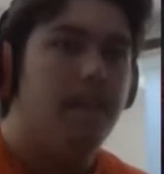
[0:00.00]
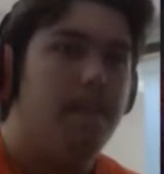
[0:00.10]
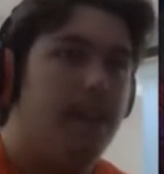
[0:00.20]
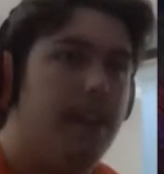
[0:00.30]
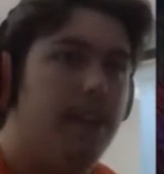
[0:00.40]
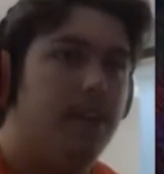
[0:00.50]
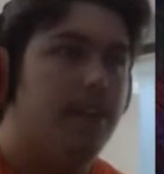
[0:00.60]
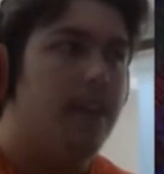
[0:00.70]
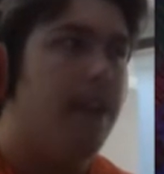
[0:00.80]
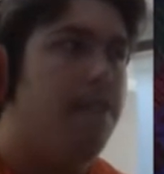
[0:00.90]

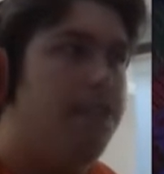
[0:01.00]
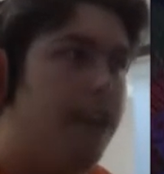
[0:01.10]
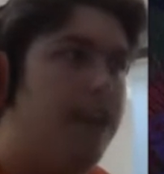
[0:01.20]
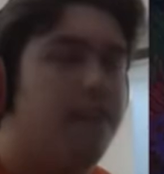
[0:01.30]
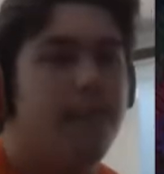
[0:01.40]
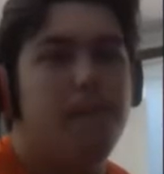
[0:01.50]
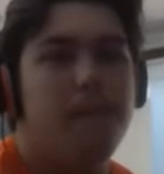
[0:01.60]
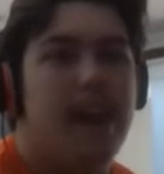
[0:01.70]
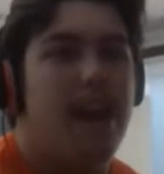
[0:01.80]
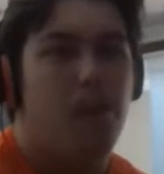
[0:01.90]
things that have changed from
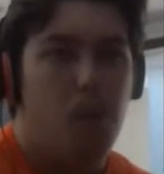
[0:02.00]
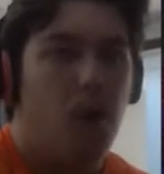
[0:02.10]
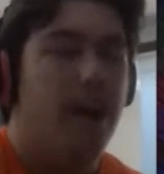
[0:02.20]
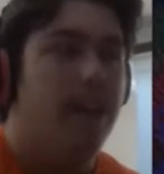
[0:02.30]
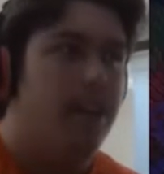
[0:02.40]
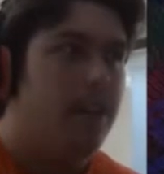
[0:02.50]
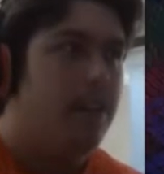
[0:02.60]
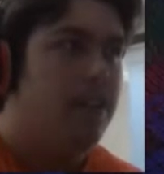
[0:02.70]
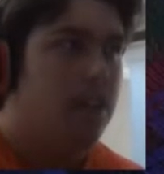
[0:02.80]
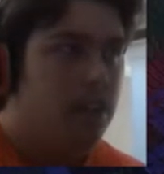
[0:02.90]
day one.
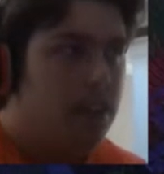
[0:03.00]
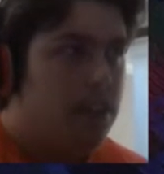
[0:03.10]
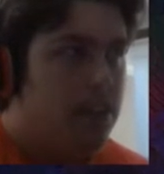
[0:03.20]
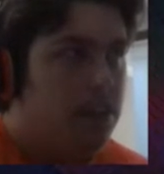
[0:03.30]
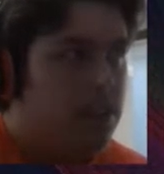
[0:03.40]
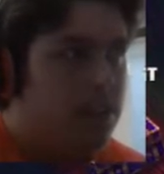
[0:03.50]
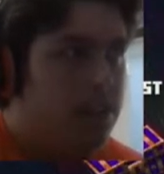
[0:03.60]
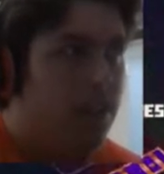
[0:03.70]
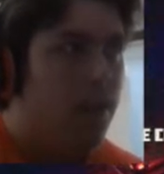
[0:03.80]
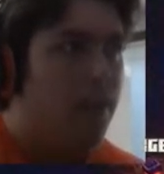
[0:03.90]

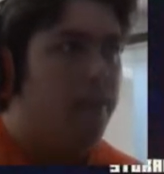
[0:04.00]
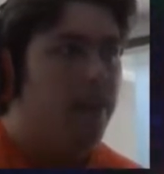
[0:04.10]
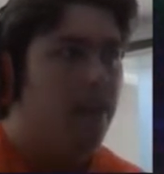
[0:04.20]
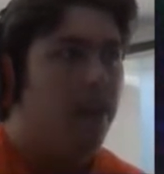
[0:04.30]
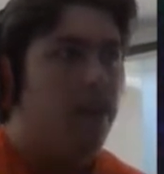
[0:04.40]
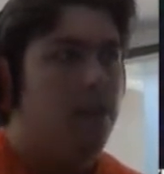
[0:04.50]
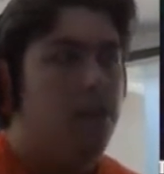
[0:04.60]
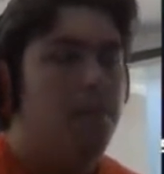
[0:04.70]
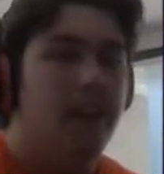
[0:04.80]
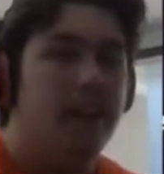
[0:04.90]
So,
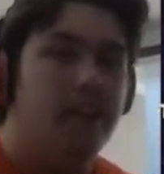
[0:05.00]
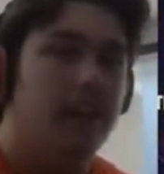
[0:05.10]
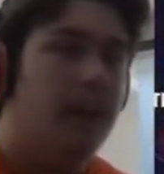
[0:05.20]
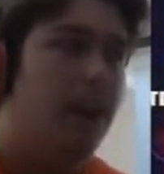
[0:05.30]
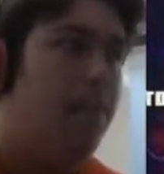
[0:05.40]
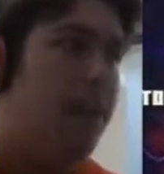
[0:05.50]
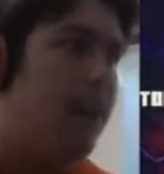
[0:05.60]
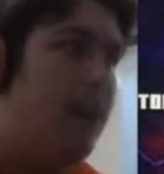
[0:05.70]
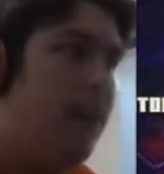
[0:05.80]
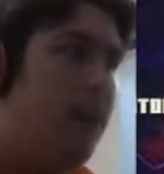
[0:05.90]
new players that come in,